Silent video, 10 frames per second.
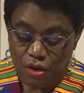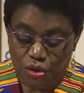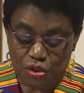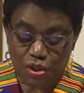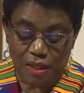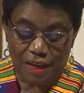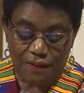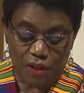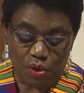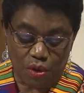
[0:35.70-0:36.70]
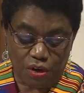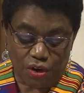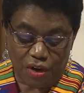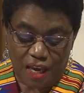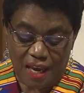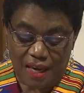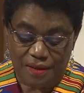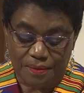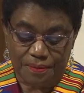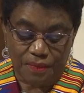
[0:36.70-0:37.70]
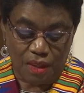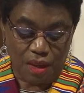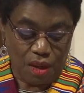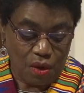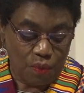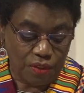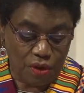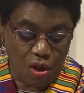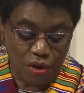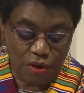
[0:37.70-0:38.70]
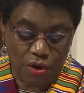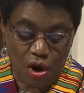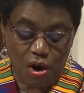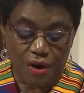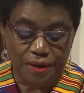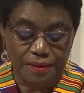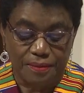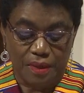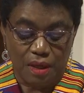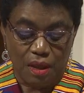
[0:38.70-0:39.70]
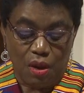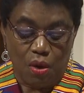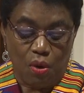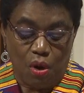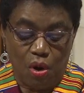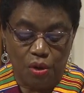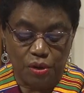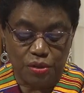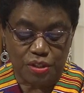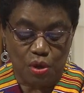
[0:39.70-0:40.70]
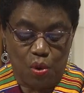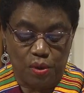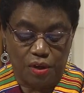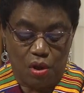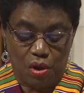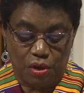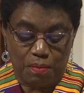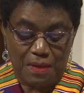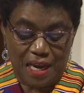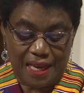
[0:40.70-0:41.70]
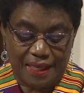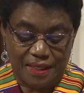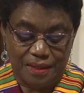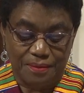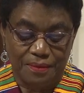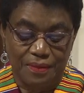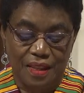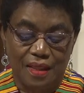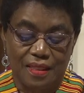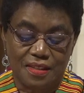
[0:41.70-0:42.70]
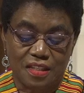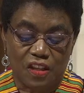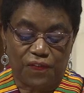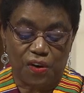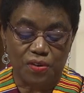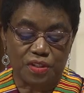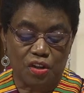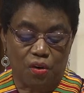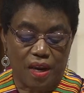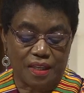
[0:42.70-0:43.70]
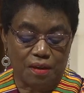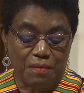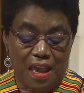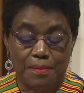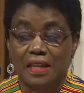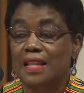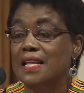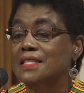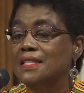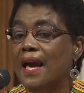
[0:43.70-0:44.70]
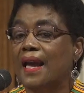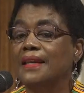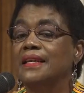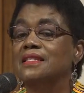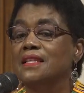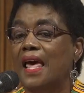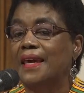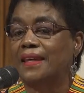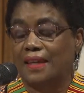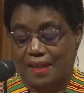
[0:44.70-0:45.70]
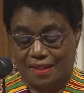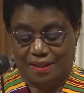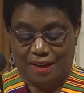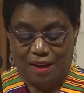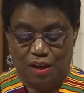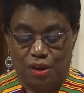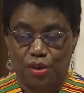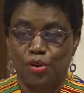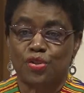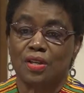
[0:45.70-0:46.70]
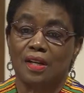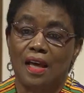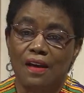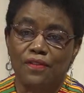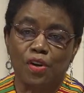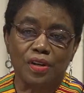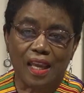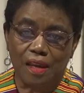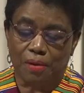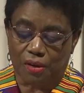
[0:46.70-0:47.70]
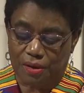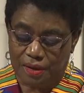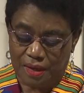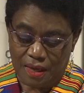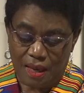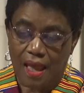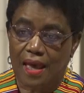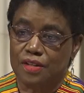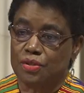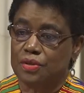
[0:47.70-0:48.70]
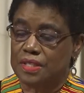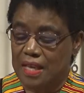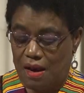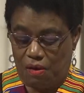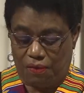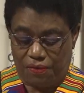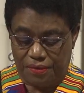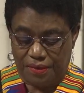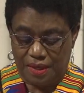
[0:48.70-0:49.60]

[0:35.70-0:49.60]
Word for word: you shall love the Lord your God with all your heart, all your soul, and all your mind. This is the first and great commandment, and the second is like it. You shall love your neighbor as yourself.